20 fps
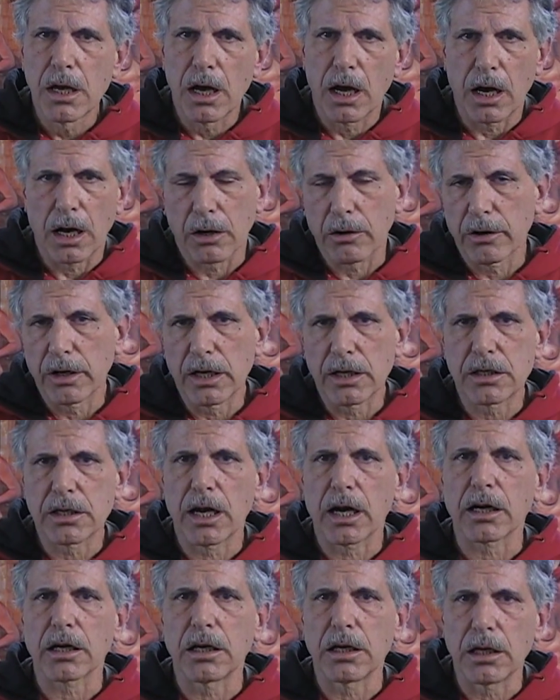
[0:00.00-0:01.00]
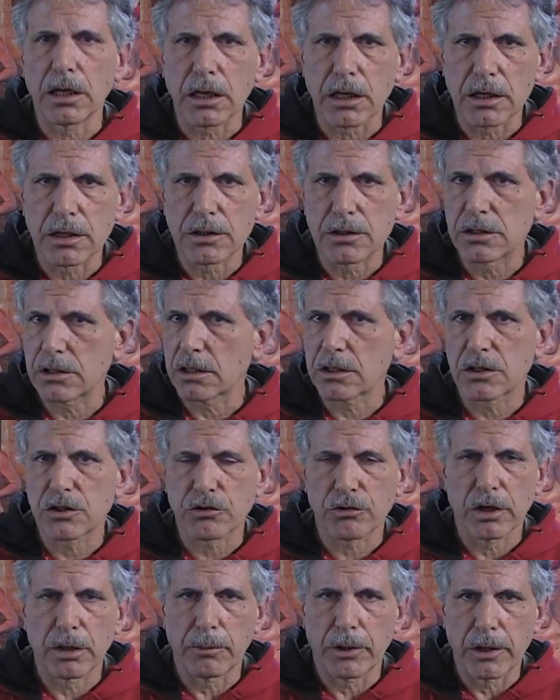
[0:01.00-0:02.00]
Gridding technique is
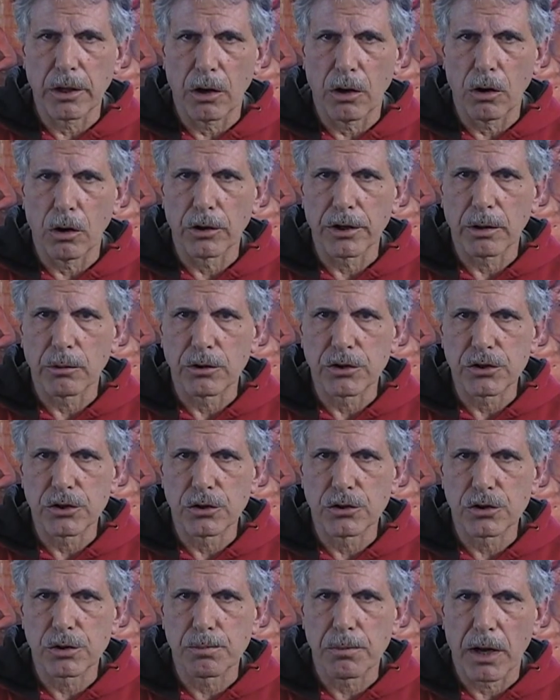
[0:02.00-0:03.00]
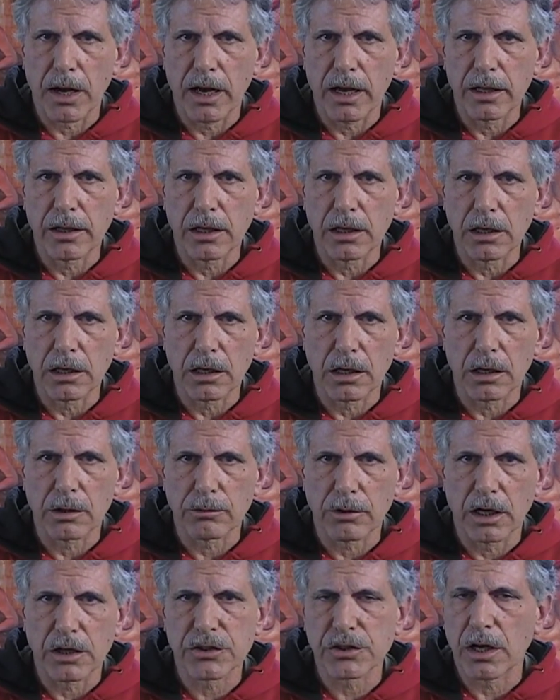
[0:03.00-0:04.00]
extremely old. It was used by the
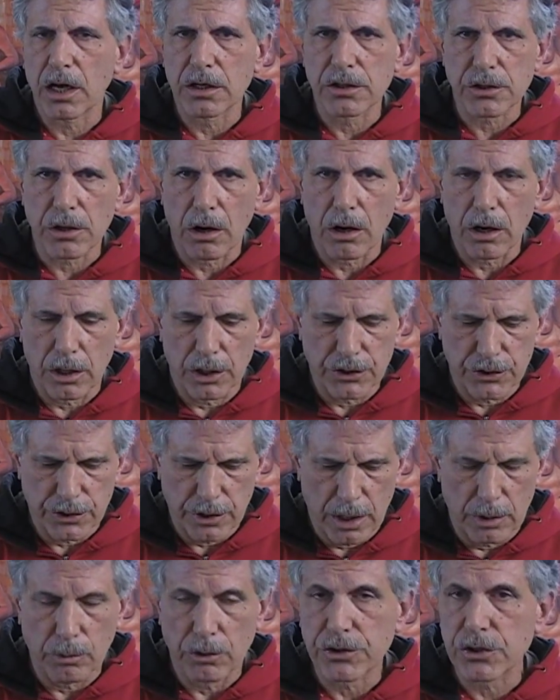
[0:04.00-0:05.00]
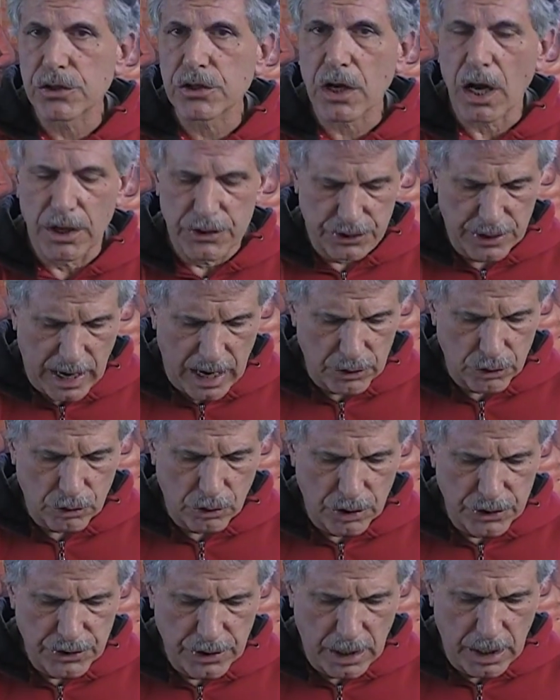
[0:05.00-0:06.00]
Renaissance artists, and we'll discuss that
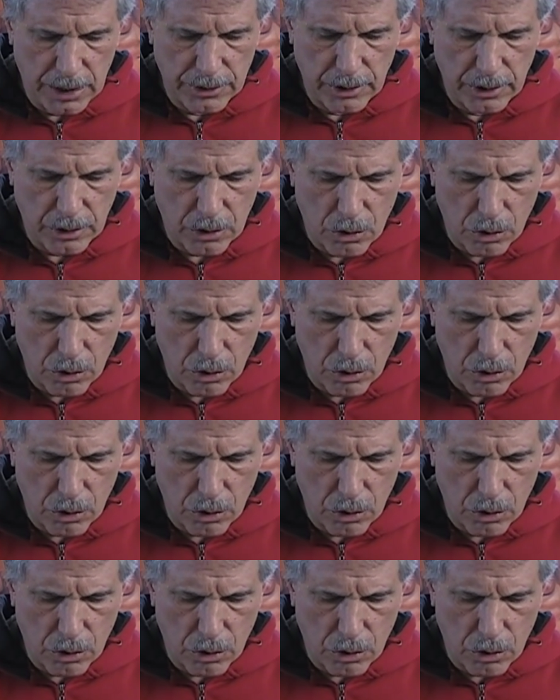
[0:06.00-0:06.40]
towards the end of the